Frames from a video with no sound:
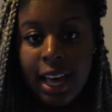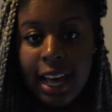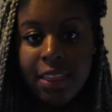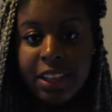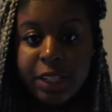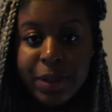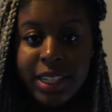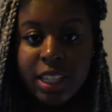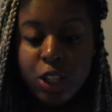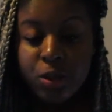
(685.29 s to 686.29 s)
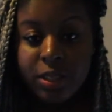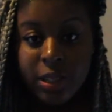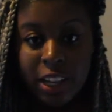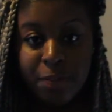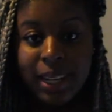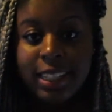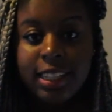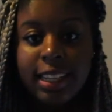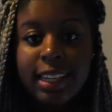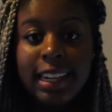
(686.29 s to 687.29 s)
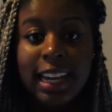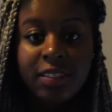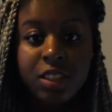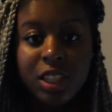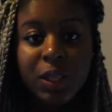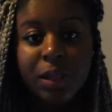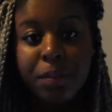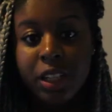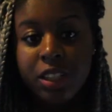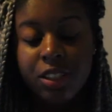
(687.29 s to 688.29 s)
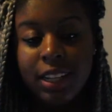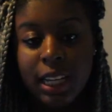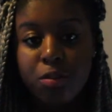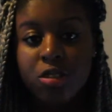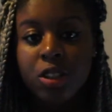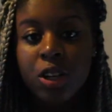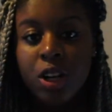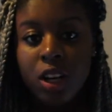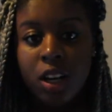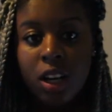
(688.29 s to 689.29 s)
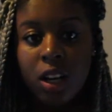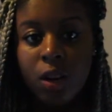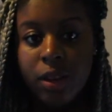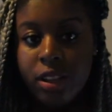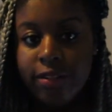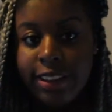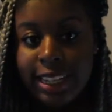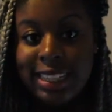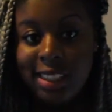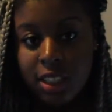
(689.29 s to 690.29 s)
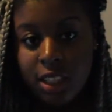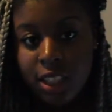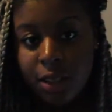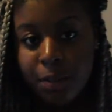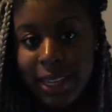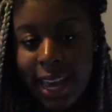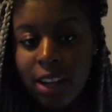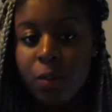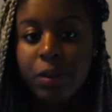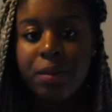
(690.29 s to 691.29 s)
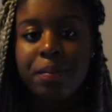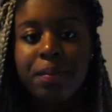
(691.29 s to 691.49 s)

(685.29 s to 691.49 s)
and this means that you'll still have plenty left to do in March and April when you really need to be getting on with them.